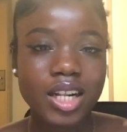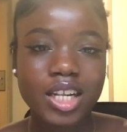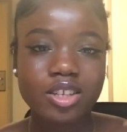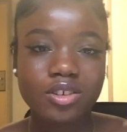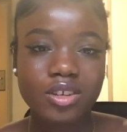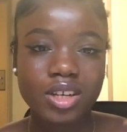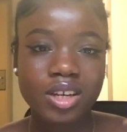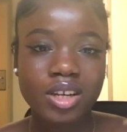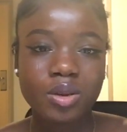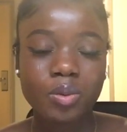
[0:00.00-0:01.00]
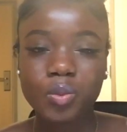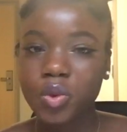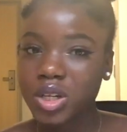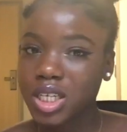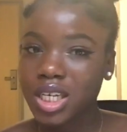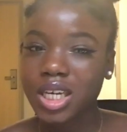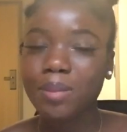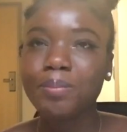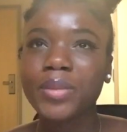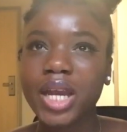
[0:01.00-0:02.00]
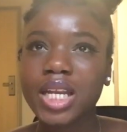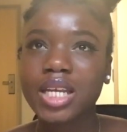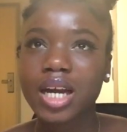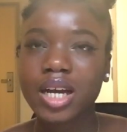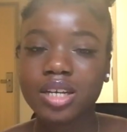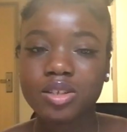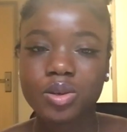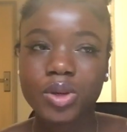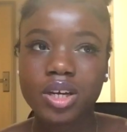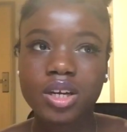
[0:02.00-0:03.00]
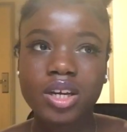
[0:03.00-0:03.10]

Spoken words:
literally one key main guide to it.